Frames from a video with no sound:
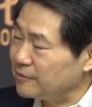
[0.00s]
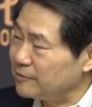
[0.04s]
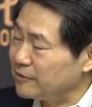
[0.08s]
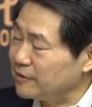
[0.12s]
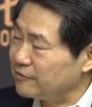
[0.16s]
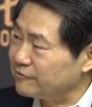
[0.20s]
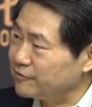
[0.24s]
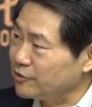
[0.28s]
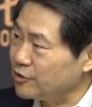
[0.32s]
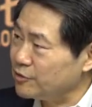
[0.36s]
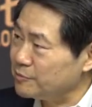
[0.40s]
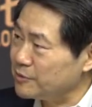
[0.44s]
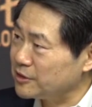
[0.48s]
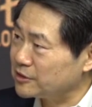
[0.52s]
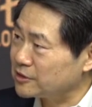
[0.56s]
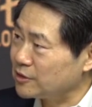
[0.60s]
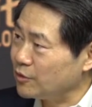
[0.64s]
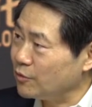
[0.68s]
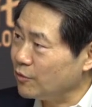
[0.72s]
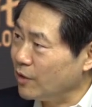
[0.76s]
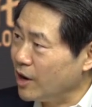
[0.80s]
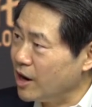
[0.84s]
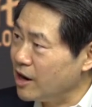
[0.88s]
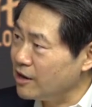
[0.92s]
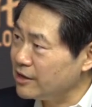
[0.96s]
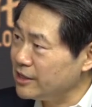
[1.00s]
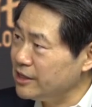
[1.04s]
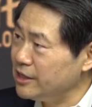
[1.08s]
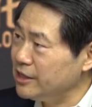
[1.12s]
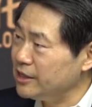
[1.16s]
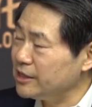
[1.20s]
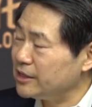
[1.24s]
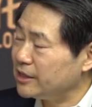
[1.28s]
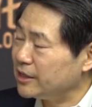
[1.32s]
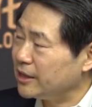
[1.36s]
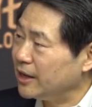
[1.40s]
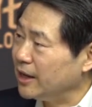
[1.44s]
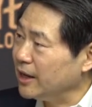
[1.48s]
for Mr. Wang
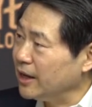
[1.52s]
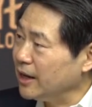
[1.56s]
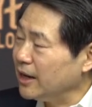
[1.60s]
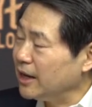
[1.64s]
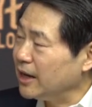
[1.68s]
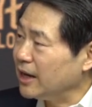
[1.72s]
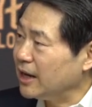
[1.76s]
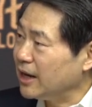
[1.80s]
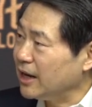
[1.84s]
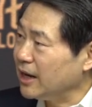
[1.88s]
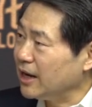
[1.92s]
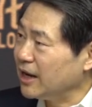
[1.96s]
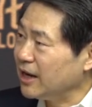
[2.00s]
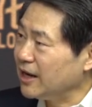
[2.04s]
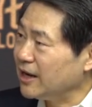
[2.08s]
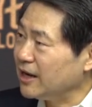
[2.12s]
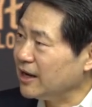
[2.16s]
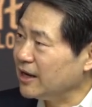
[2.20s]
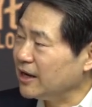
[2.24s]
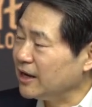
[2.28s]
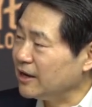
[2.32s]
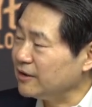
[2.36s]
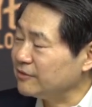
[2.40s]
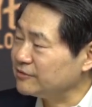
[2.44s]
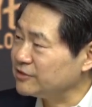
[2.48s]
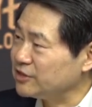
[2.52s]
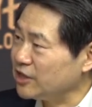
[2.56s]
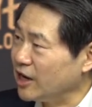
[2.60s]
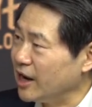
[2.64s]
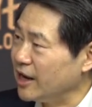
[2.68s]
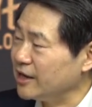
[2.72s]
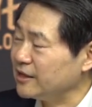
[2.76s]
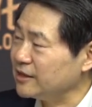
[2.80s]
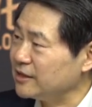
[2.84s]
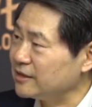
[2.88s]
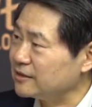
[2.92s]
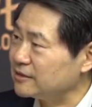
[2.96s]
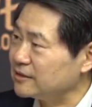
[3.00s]
Yi of
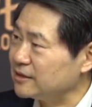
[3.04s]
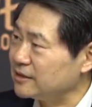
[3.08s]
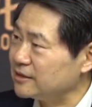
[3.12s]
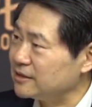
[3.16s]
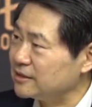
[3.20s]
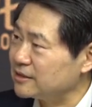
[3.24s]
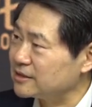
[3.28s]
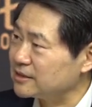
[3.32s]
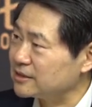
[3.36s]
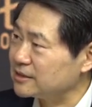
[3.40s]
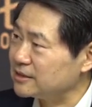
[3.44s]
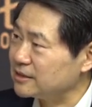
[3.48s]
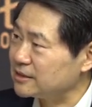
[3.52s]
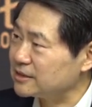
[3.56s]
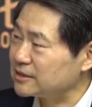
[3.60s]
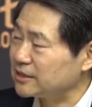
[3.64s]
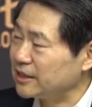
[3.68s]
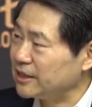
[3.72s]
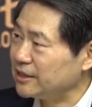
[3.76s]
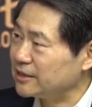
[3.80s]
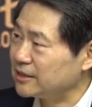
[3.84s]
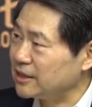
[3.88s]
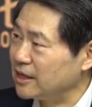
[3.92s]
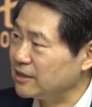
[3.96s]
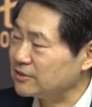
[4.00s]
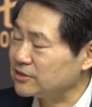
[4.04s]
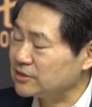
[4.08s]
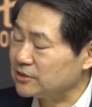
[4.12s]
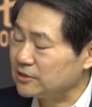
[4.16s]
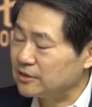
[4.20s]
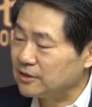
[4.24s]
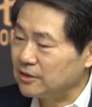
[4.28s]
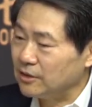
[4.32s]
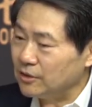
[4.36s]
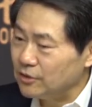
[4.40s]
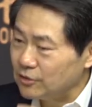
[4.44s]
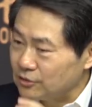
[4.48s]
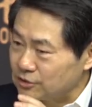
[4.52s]
China, you know, state councilor,
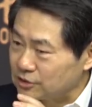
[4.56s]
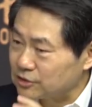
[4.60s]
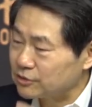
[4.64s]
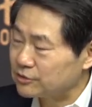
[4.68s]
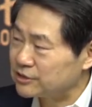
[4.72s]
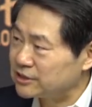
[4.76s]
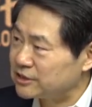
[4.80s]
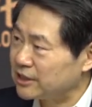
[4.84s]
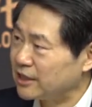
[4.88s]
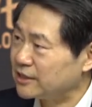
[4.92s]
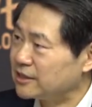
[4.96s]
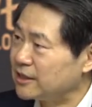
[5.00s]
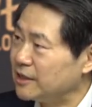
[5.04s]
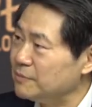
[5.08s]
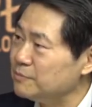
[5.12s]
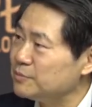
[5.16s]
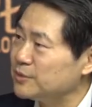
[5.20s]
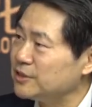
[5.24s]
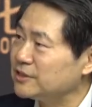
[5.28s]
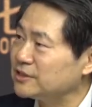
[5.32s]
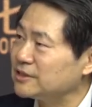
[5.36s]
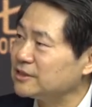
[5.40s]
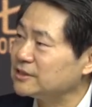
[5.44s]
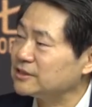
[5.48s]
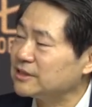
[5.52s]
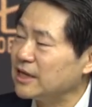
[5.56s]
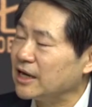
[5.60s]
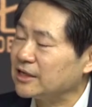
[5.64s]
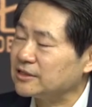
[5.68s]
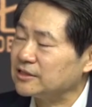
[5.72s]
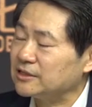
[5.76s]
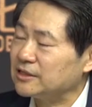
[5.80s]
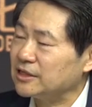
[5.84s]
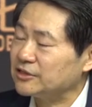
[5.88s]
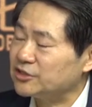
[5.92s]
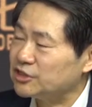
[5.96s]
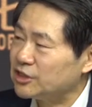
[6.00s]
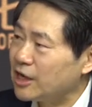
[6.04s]
also said the NPC section
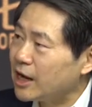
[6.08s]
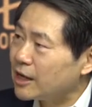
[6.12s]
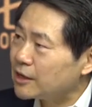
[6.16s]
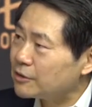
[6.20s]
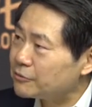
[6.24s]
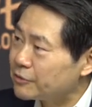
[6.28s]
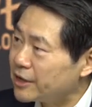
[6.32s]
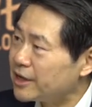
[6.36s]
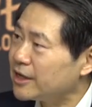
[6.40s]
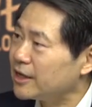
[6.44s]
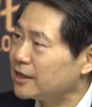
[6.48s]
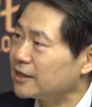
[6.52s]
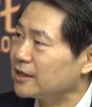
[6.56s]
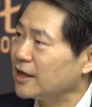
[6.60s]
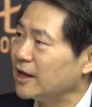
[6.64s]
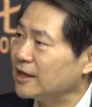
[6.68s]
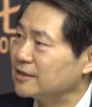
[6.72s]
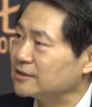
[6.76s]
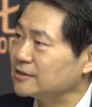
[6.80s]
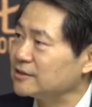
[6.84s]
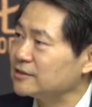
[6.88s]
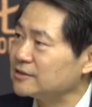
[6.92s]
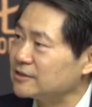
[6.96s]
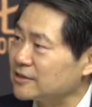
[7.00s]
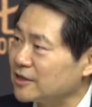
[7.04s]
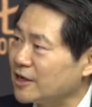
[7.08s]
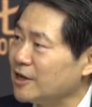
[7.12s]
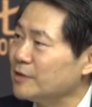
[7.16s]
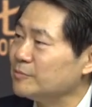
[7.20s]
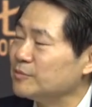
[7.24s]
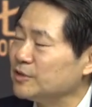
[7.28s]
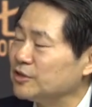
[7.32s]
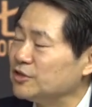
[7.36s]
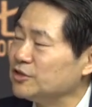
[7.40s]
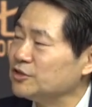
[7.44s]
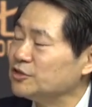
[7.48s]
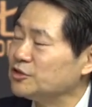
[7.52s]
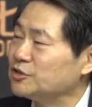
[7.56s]
that China recognized there's a
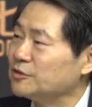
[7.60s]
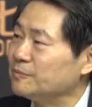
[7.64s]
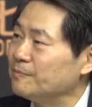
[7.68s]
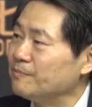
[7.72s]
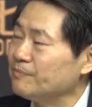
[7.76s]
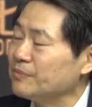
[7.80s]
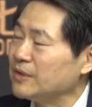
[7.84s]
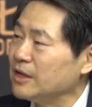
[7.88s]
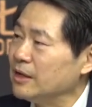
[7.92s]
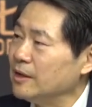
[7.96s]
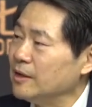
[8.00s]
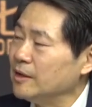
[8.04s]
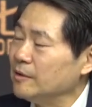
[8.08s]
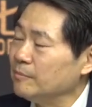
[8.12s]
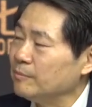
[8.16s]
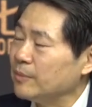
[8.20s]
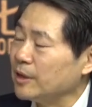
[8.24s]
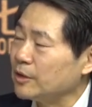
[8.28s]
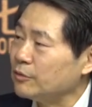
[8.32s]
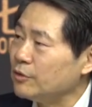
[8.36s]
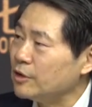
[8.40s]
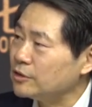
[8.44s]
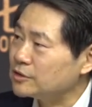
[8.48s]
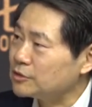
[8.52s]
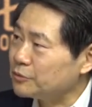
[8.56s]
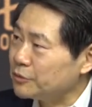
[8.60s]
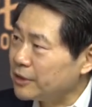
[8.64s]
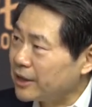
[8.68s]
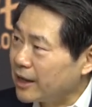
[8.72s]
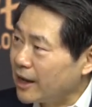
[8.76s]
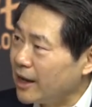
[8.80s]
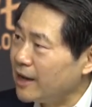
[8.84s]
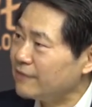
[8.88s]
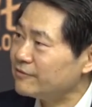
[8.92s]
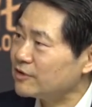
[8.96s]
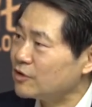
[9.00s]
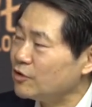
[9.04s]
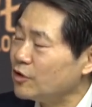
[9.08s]
competition, but also we can
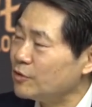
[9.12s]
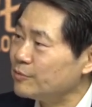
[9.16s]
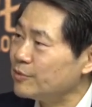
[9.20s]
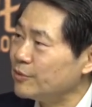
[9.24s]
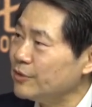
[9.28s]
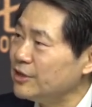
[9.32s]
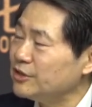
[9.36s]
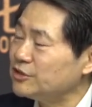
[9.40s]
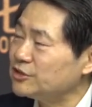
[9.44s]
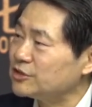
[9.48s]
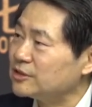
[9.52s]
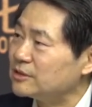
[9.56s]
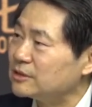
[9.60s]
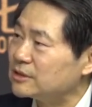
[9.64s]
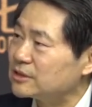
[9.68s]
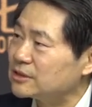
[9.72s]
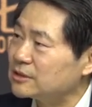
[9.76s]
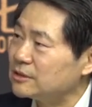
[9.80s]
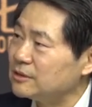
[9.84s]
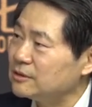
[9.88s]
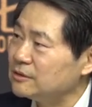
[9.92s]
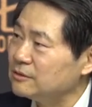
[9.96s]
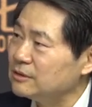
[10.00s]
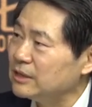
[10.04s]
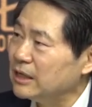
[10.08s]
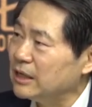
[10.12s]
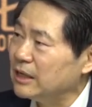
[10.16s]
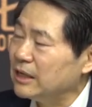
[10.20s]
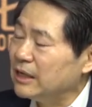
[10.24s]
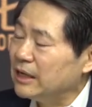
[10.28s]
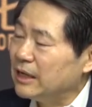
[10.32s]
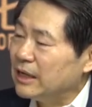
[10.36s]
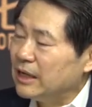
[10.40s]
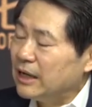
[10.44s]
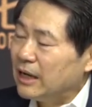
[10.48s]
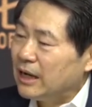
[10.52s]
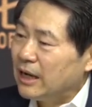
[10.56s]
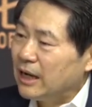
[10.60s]
have a cooperation. So
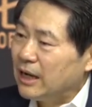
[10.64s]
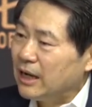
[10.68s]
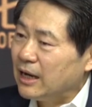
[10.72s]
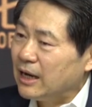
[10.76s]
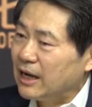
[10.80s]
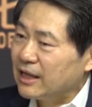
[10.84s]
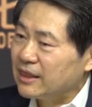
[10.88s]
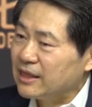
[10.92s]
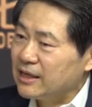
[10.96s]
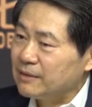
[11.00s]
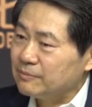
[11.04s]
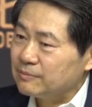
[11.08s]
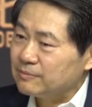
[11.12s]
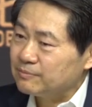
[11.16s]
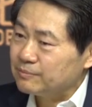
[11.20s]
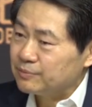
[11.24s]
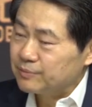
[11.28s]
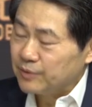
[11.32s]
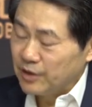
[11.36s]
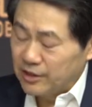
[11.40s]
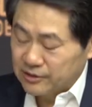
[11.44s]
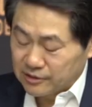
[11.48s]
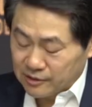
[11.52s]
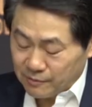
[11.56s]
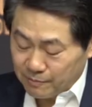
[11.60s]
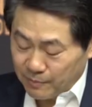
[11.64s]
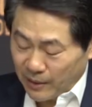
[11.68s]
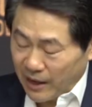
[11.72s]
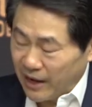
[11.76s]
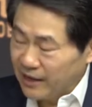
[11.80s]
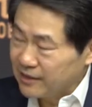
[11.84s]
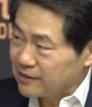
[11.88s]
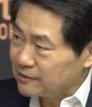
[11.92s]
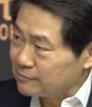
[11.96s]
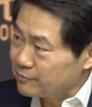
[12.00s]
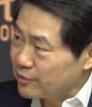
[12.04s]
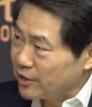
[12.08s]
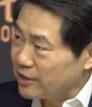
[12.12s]
I think President
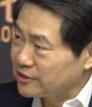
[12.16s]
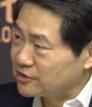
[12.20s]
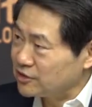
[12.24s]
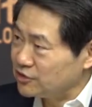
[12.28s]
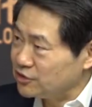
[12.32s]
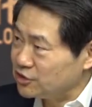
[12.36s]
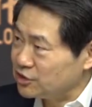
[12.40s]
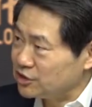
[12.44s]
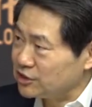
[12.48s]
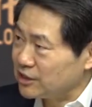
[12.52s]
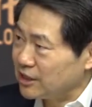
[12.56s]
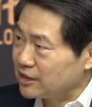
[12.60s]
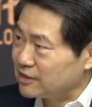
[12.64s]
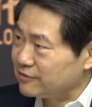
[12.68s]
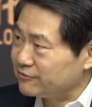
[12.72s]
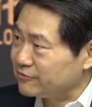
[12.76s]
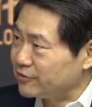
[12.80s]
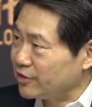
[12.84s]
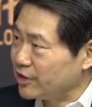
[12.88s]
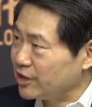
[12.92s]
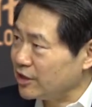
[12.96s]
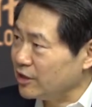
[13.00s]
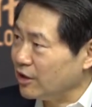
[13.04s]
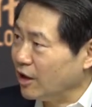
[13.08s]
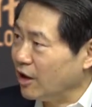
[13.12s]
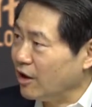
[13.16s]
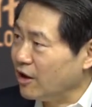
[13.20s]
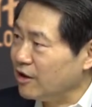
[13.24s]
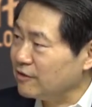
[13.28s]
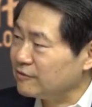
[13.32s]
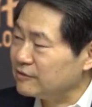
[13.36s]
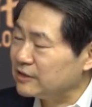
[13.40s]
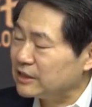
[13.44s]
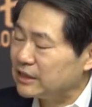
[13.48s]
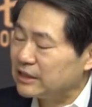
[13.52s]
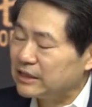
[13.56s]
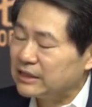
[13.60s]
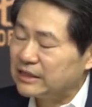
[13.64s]
Biden, President Xi had a very long